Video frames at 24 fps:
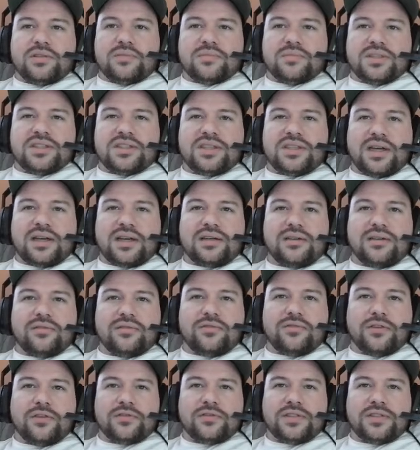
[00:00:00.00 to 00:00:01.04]
him 2nd and
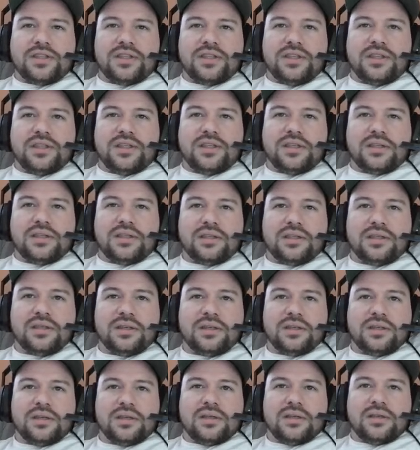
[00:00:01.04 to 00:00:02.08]
15.
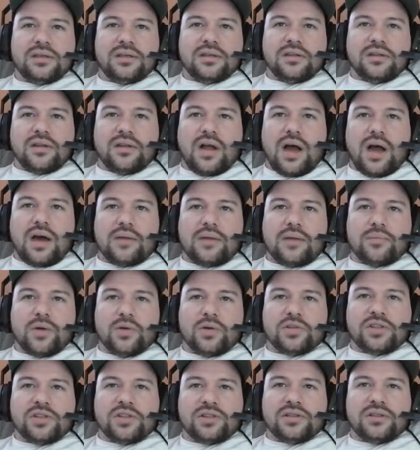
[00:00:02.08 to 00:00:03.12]
A lot of
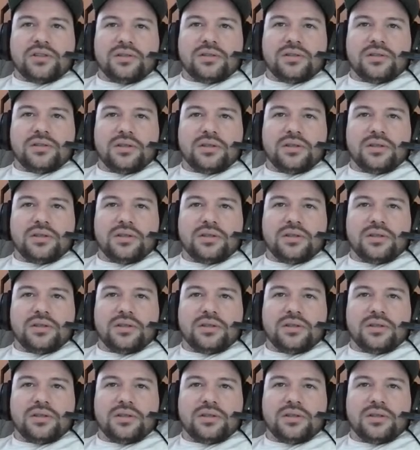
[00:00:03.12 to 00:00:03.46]
motion.